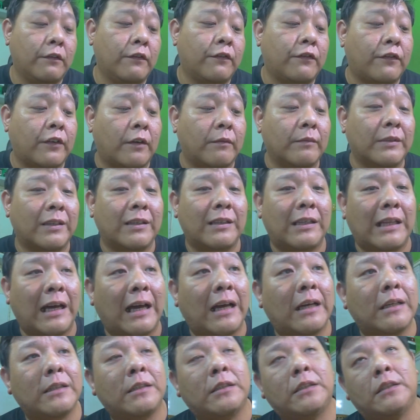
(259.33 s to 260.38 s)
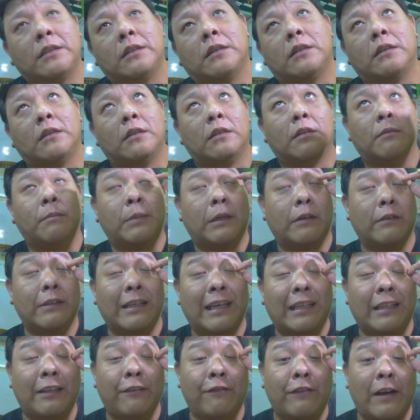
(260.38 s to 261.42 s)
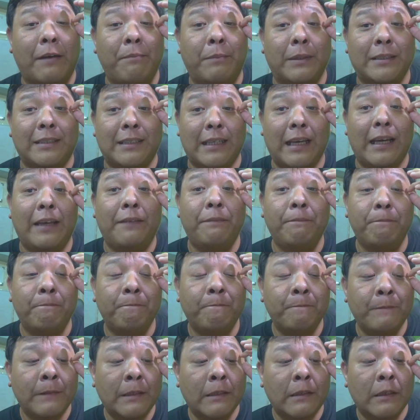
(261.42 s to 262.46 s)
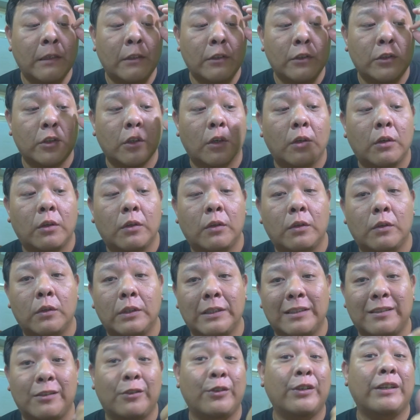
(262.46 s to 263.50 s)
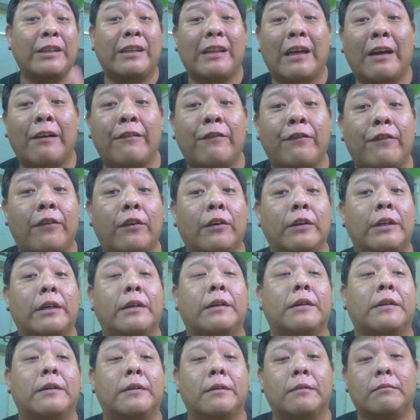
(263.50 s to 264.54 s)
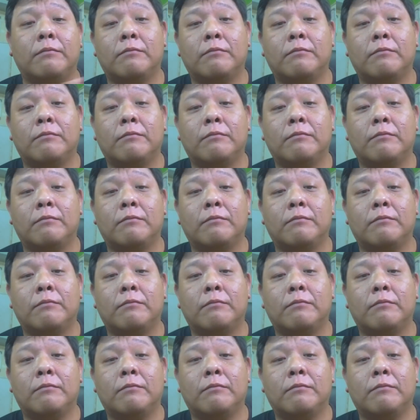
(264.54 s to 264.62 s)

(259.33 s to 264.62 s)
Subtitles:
from the dust about 95%. So it's good enough for the